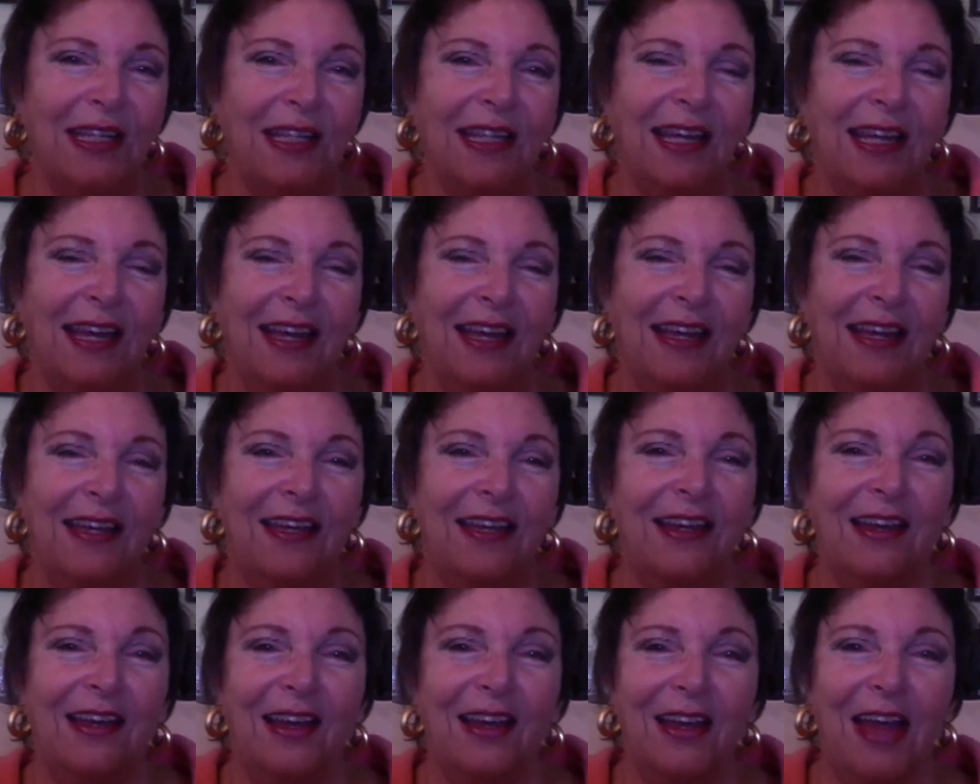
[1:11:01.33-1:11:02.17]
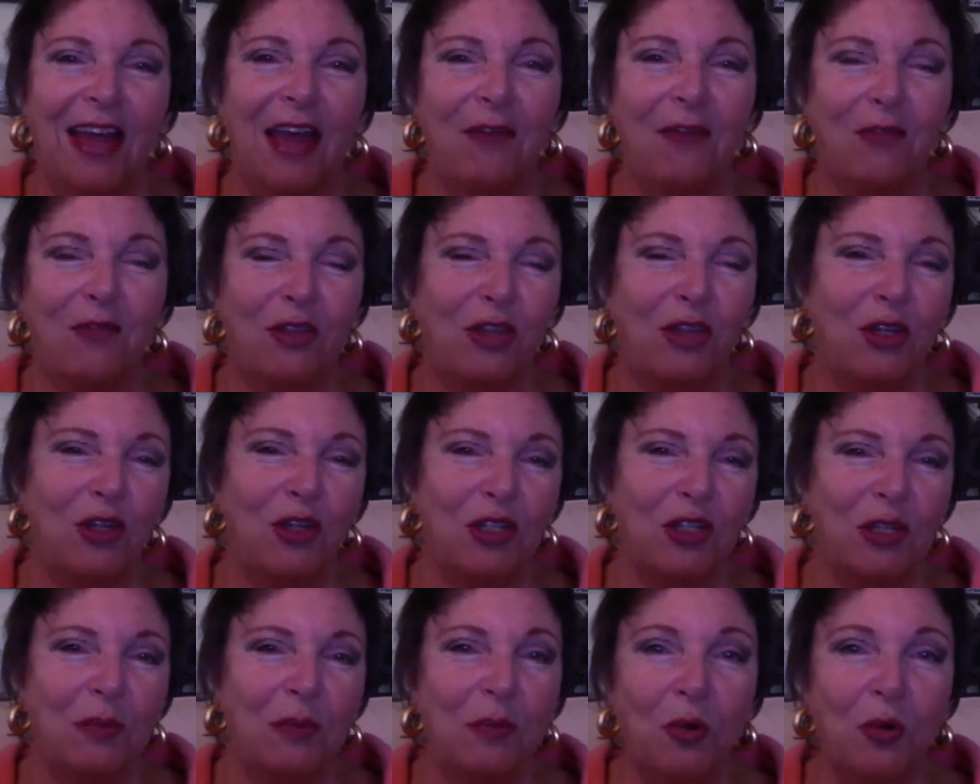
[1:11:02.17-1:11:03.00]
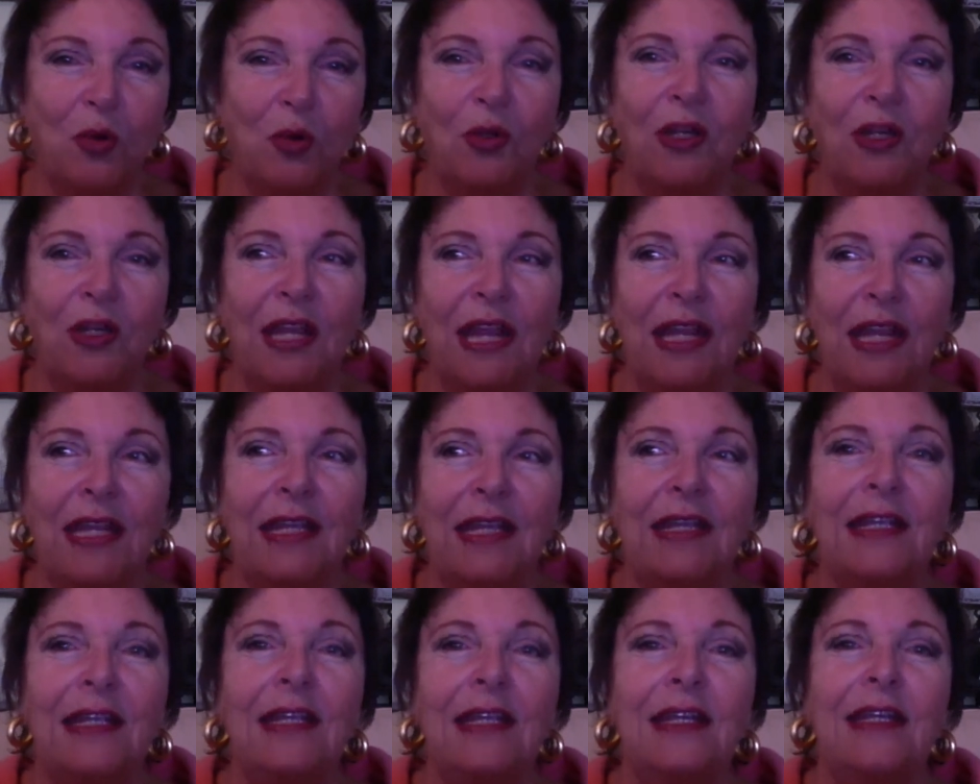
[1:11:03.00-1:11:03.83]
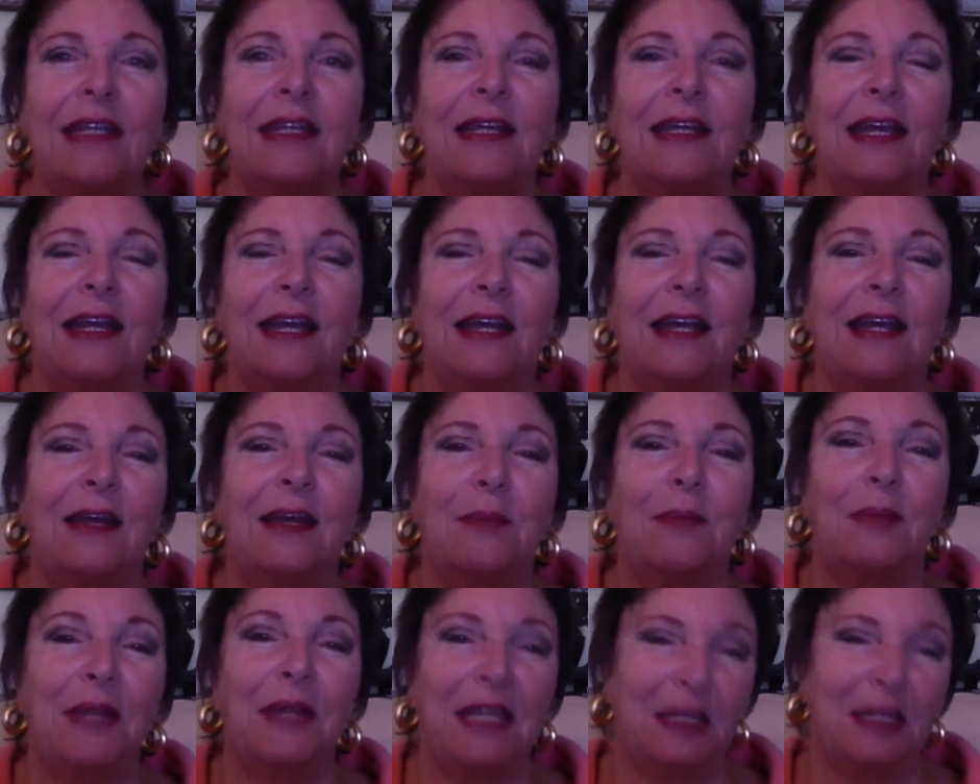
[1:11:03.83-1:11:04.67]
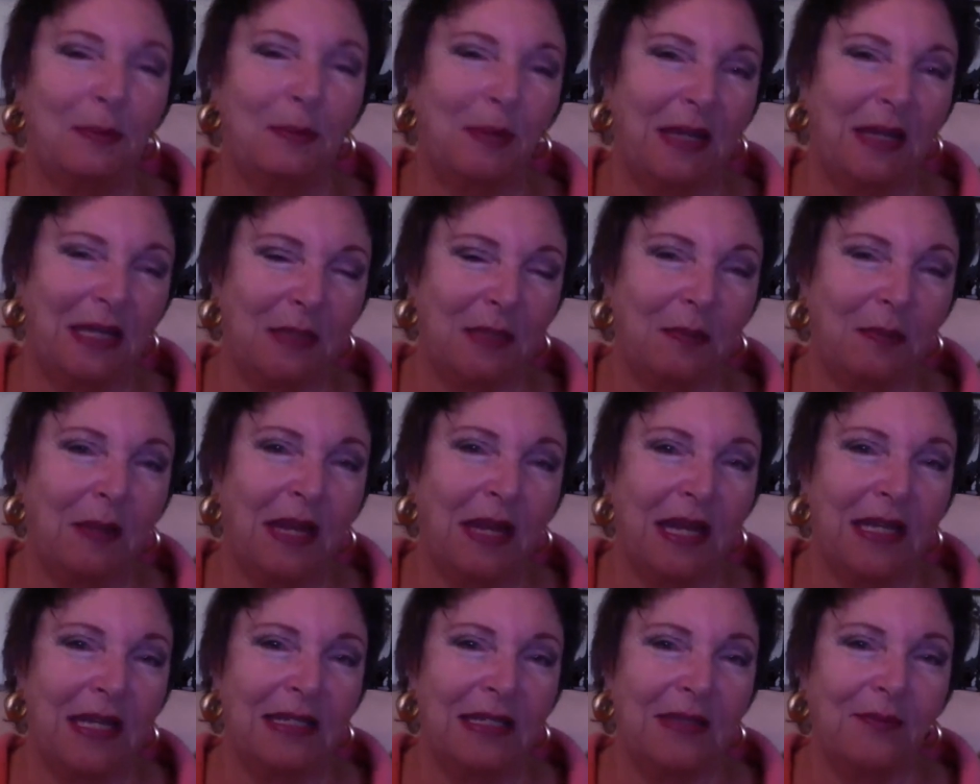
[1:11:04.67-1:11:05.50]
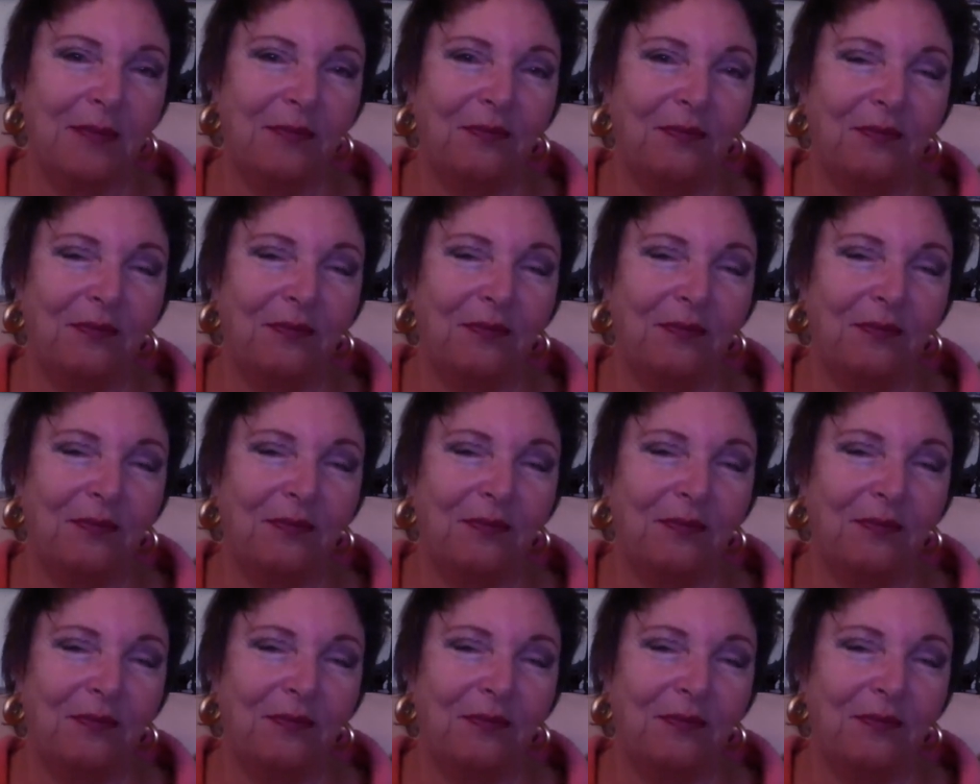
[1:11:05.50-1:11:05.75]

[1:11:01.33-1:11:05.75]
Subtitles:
every Thursday morning, please, please, please.